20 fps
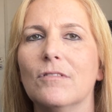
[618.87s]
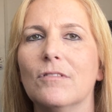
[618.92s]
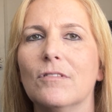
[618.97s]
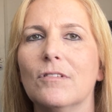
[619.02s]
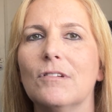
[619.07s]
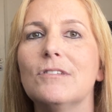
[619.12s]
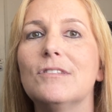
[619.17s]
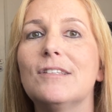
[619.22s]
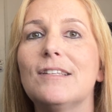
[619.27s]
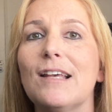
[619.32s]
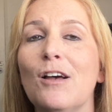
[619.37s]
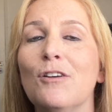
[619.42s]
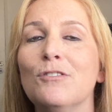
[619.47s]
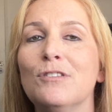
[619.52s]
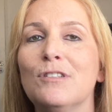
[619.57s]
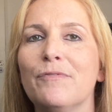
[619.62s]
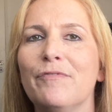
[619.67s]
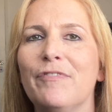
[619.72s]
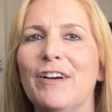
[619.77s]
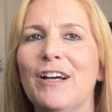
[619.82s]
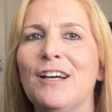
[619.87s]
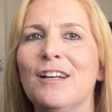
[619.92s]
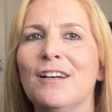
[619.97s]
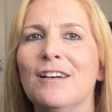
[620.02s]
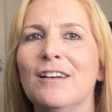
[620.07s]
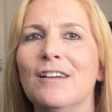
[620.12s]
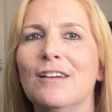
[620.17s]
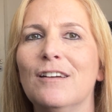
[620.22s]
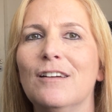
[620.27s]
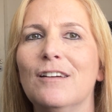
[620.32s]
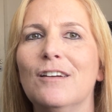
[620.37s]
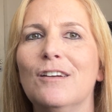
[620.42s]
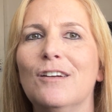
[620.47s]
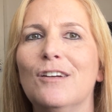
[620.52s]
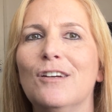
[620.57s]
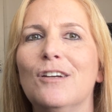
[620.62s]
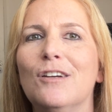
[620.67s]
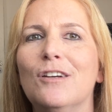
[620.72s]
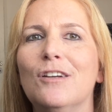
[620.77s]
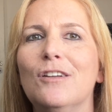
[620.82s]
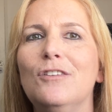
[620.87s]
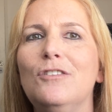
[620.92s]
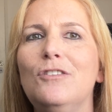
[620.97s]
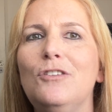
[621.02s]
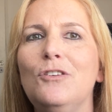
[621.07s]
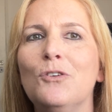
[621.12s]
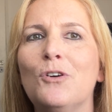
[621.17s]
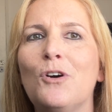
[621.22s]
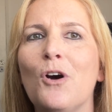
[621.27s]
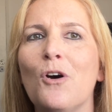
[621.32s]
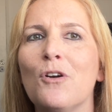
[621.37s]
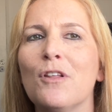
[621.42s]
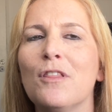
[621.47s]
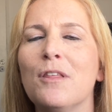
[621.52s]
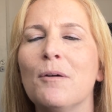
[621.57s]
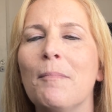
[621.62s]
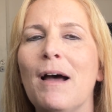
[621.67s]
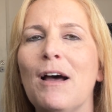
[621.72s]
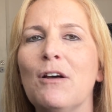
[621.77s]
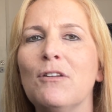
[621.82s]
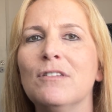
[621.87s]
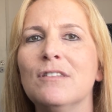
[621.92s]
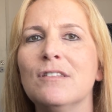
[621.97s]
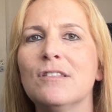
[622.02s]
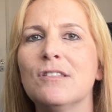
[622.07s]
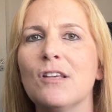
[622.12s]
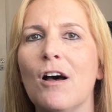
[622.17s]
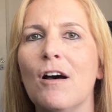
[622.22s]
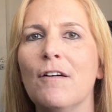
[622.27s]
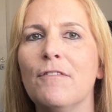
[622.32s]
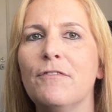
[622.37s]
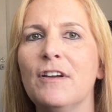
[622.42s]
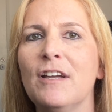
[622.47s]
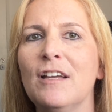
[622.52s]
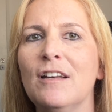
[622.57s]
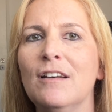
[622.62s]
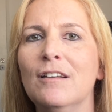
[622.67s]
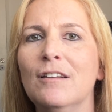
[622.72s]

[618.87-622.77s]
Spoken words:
Sounds fun. Do you go to the mountains often?